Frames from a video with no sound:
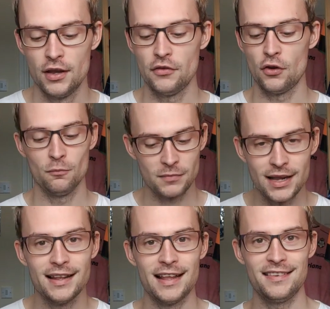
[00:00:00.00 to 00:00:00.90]
So
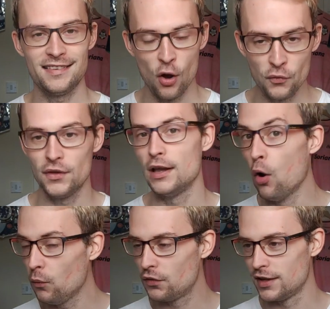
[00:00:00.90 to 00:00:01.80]
let's hopefully
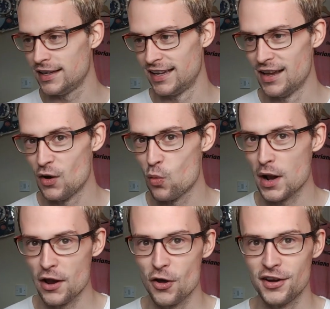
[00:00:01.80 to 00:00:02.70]
what
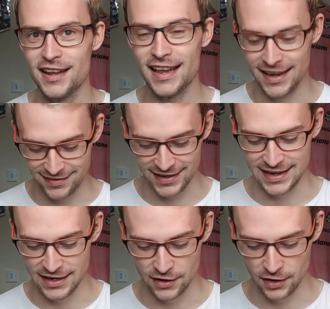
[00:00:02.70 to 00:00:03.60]
I ordered is in
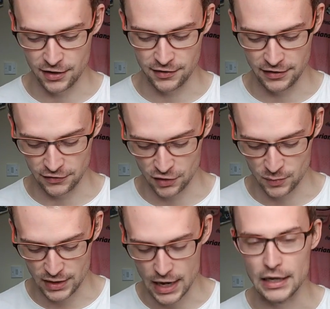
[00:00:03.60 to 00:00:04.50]
here, because it's going
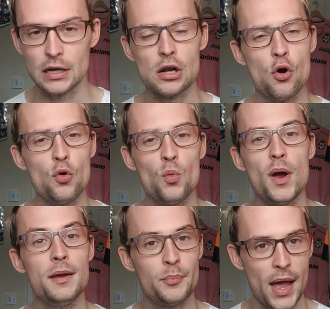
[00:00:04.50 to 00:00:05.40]
to be a long
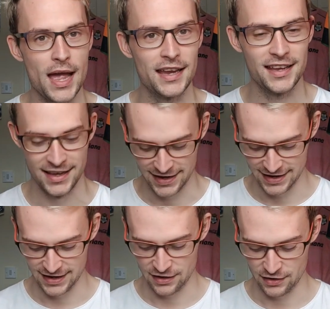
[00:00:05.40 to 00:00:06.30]
way back
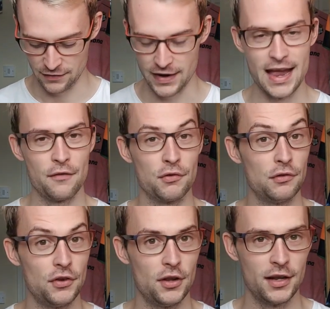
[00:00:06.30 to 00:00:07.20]
if I have to
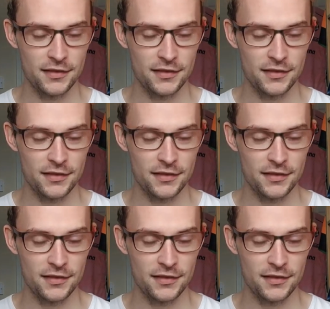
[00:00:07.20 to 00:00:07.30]
return it.